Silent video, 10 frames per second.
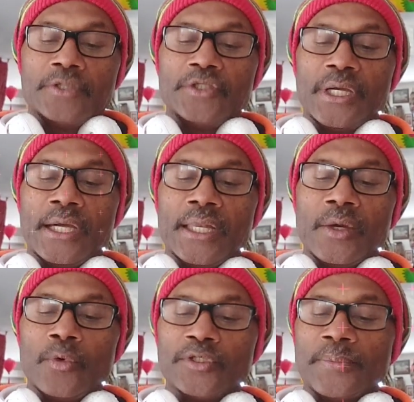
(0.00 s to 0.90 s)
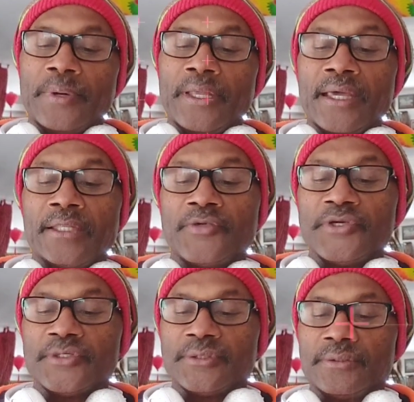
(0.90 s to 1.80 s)
Gianna was a
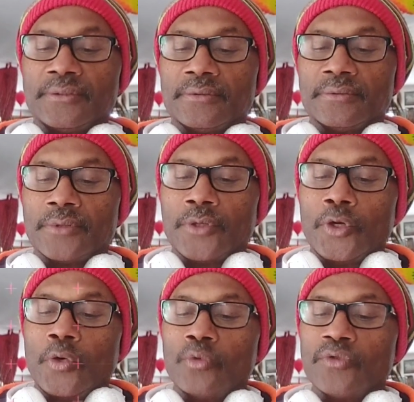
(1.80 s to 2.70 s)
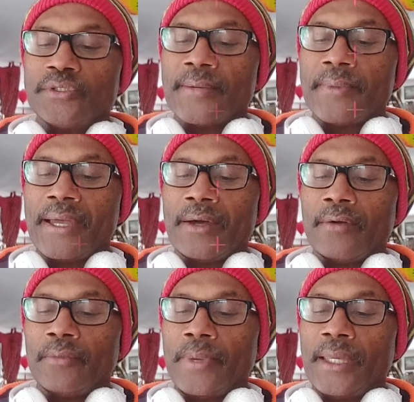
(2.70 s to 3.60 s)
podiatrician who
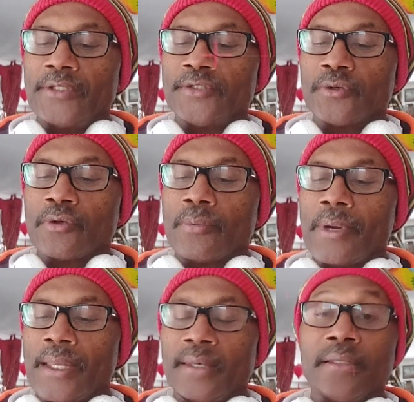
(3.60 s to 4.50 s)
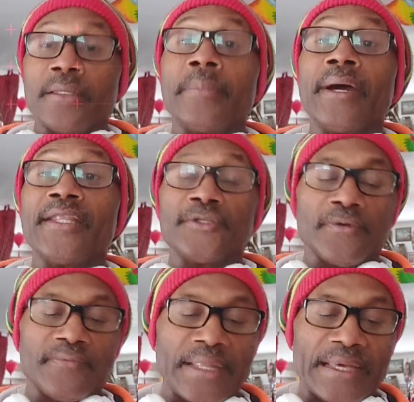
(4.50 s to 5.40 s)
somehow managed to combine the demands
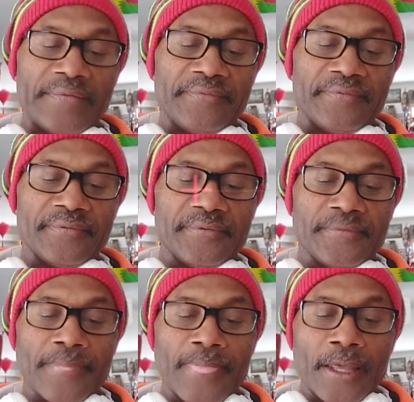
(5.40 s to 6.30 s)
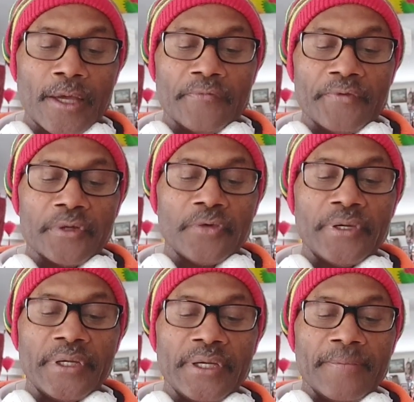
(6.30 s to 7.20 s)
of life, of a
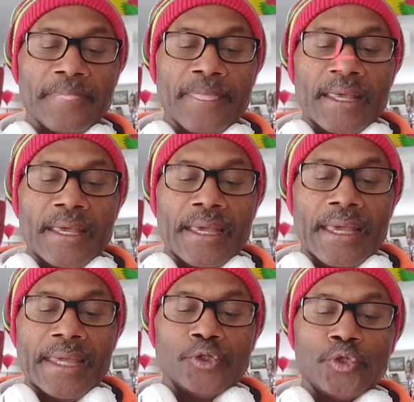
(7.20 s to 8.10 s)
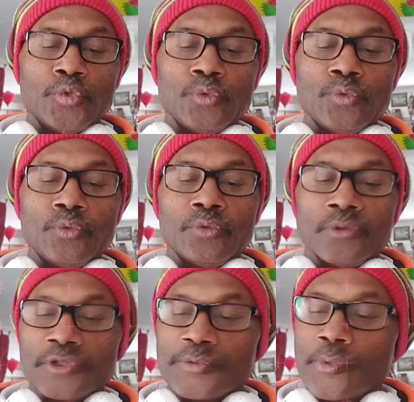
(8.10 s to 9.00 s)
career, and two
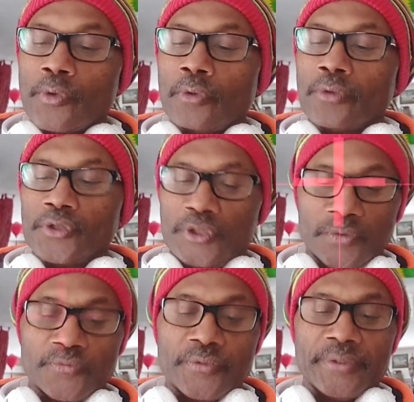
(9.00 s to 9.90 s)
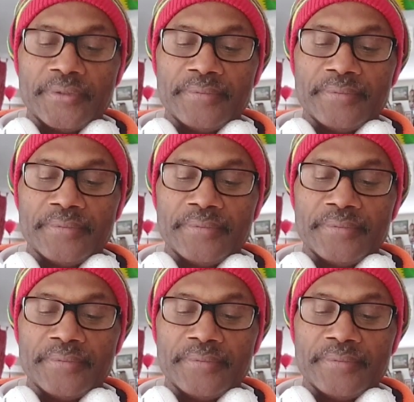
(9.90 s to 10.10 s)
small children.